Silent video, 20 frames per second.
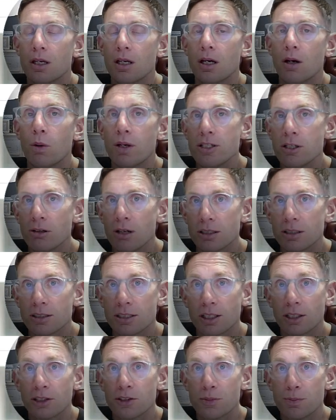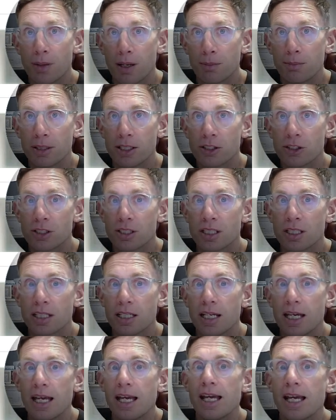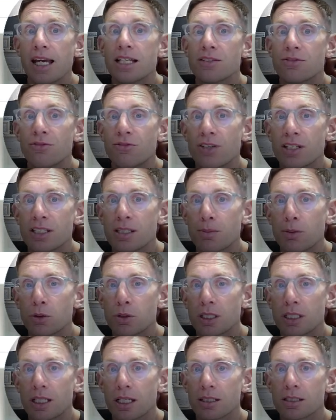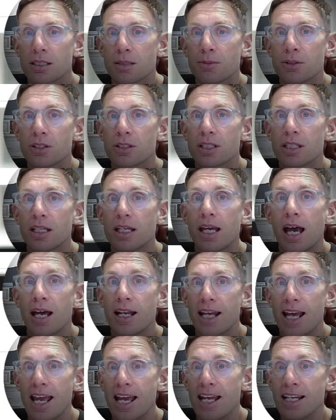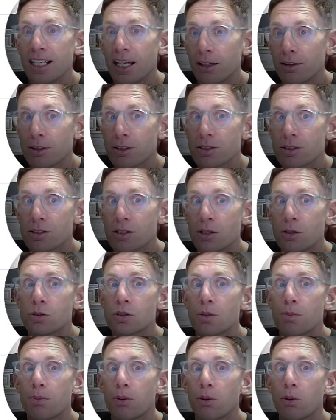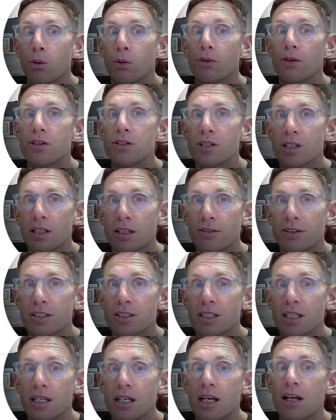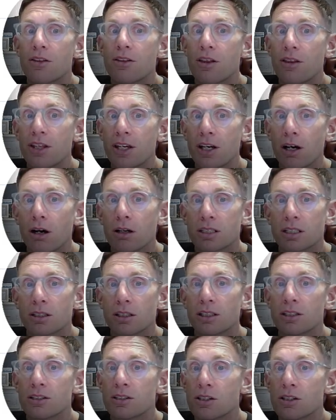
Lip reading: When your article is published, it's visible to customers and any others who support the service that the article is